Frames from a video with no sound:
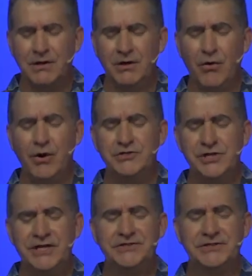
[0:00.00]
Lord
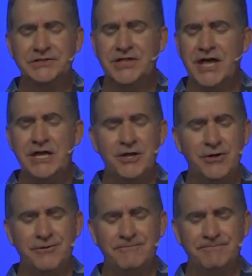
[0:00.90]
Jesus, thank
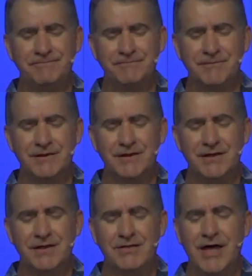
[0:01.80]
you.
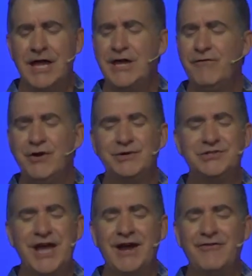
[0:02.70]
Thank you for your
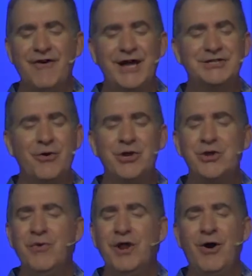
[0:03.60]
sacrifice. Lord,
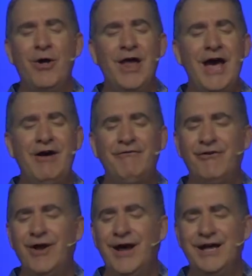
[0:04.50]
you went all out
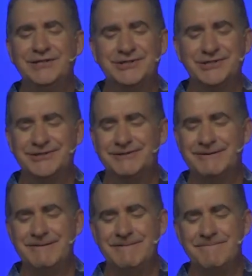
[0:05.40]
for us.
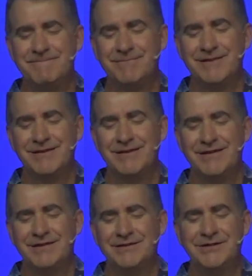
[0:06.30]

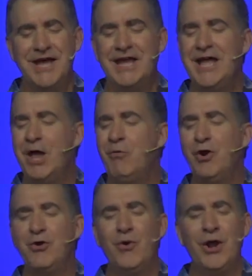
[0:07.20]
Today, God,
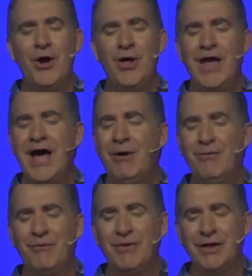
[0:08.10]
we're going all out
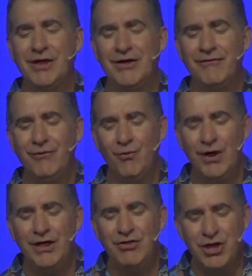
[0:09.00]

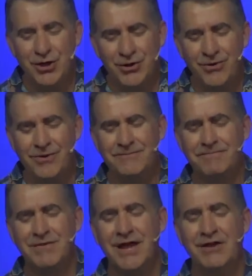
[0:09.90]
with you
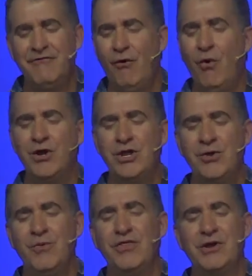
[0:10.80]
and for
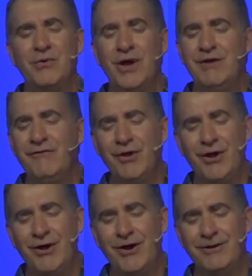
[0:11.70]
you with a grateful
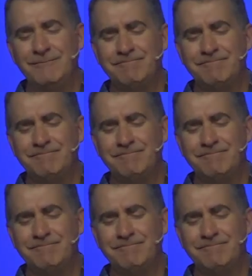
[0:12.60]
heart.